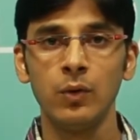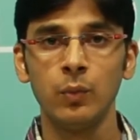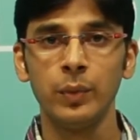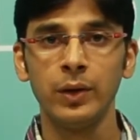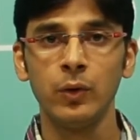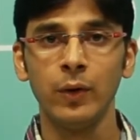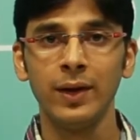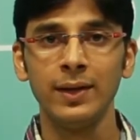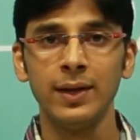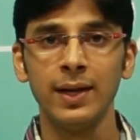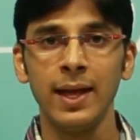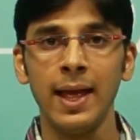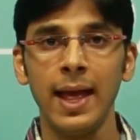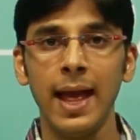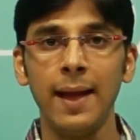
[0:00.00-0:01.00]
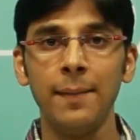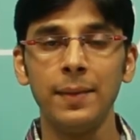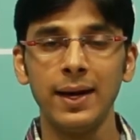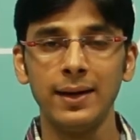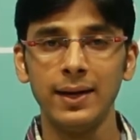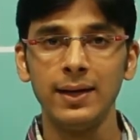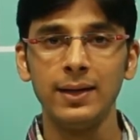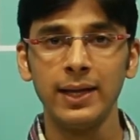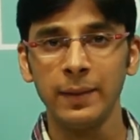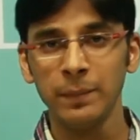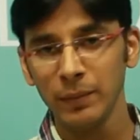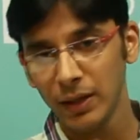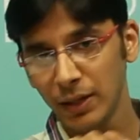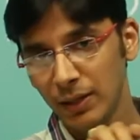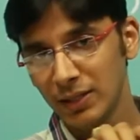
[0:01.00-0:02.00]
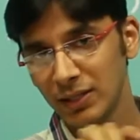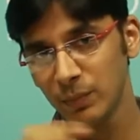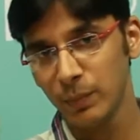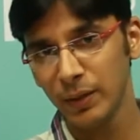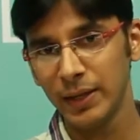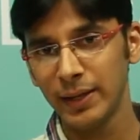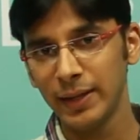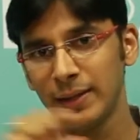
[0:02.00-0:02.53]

rupee coin, and at that time it displayed